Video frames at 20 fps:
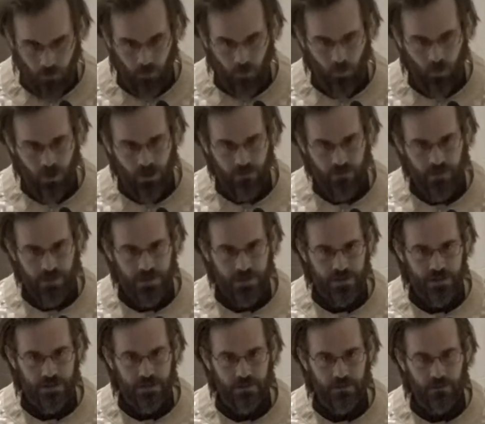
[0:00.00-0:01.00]
one of
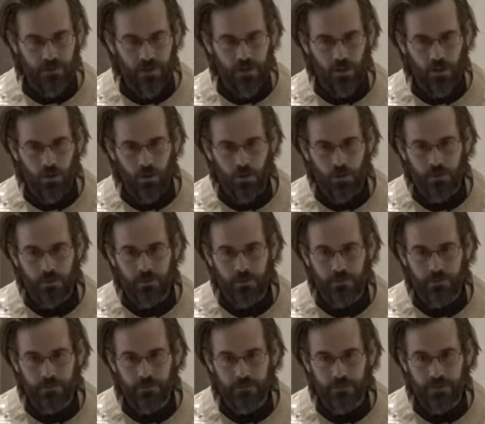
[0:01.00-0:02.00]
his fellow
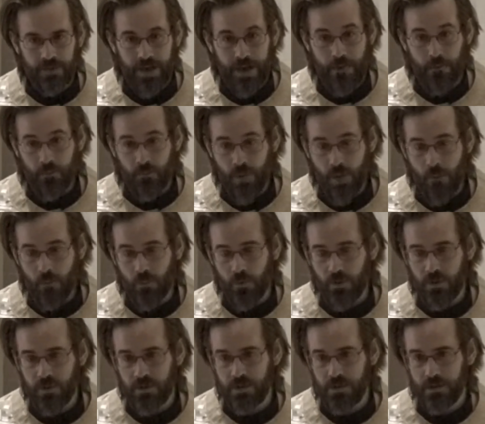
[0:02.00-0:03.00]
camp
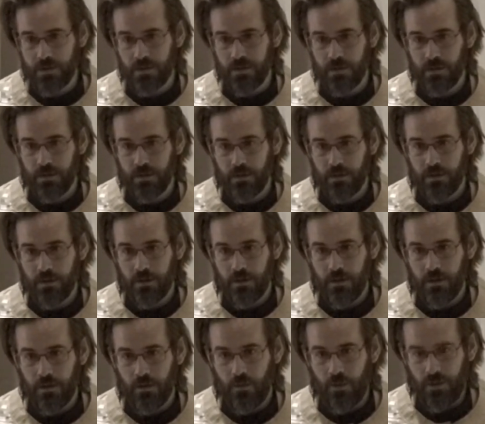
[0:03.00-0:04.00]
members,
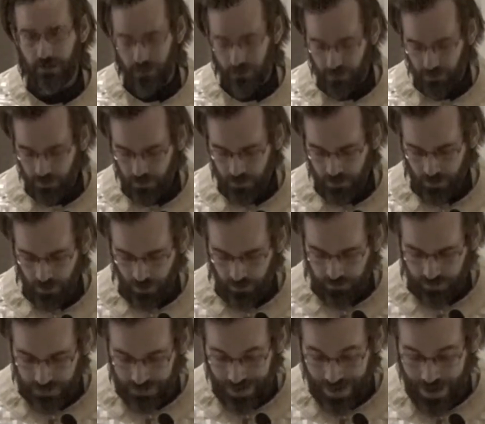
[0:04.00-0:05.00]
we learn of
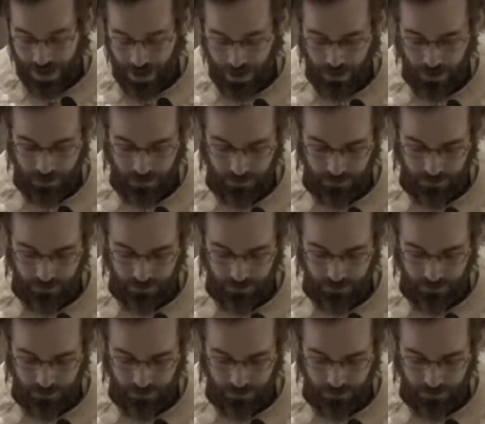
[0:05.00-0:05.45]
his end.